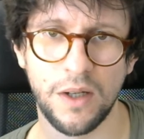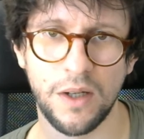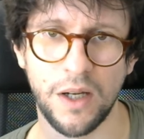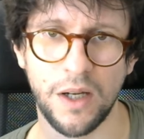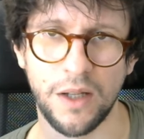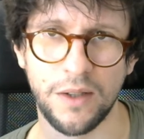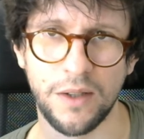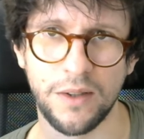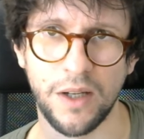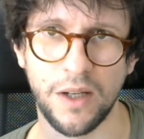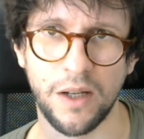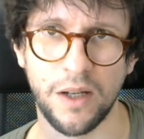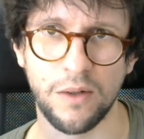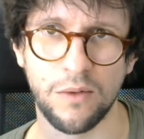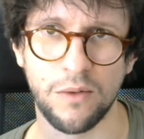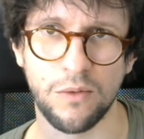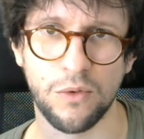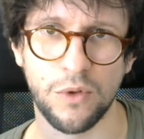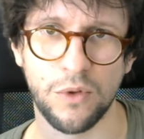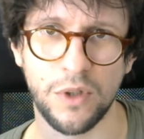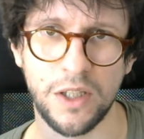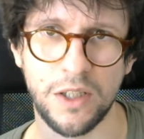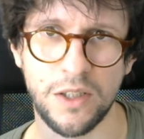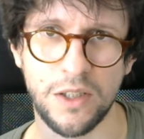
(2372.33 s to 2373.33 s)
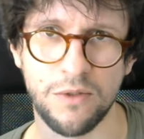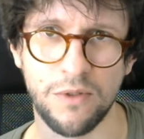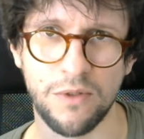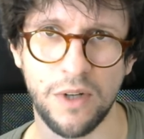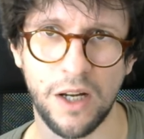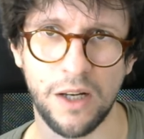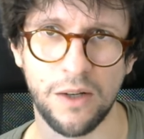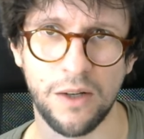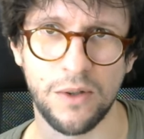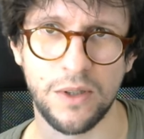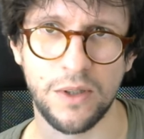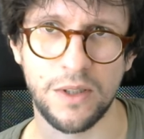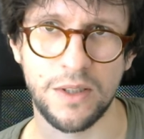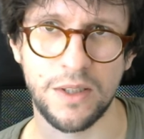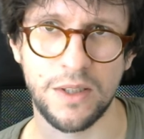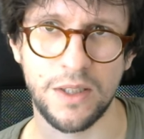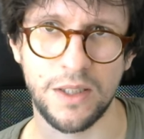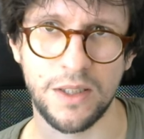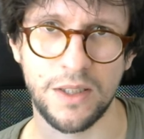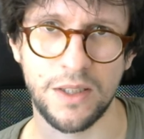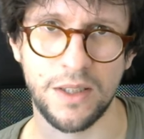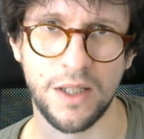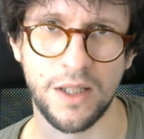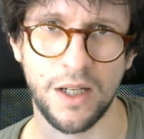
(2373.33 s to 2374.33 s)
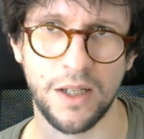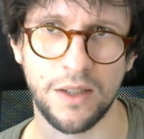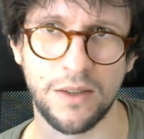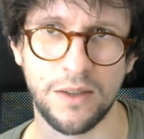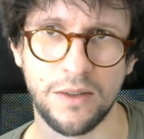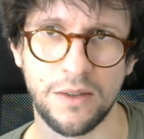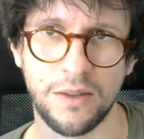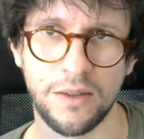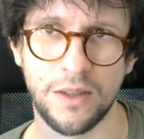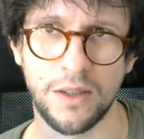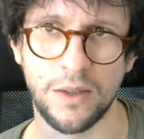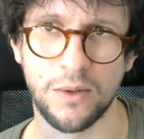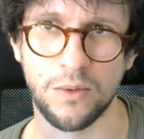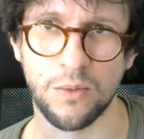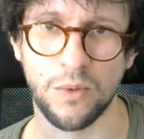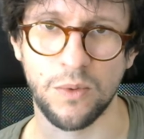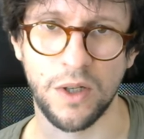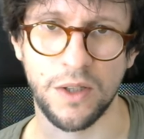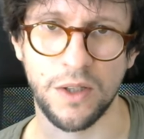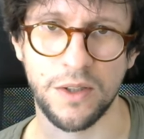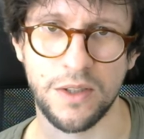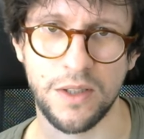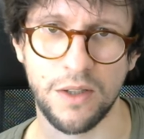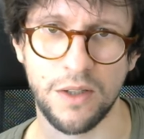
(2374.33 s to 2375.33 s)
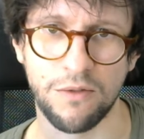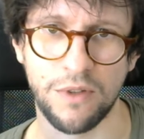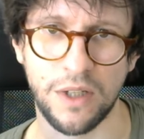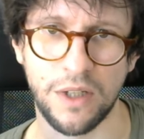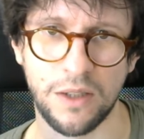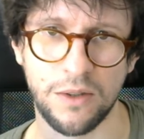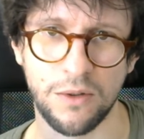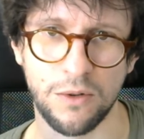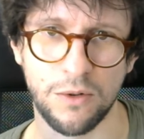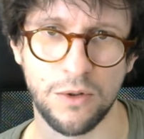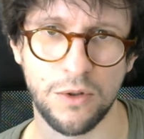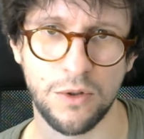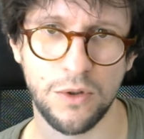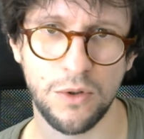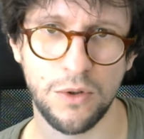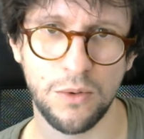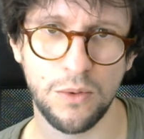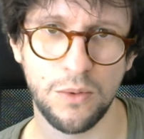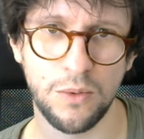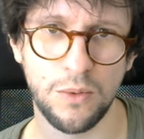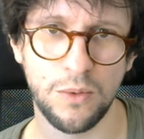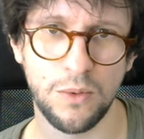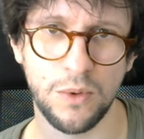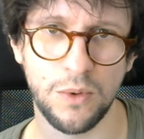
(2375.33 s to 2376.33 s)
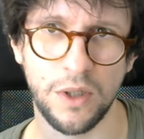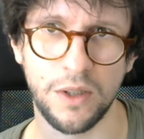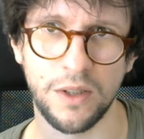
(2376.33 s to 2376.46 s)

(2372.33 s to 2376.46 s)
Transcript: and then for each value it sees that it wants a vector 2,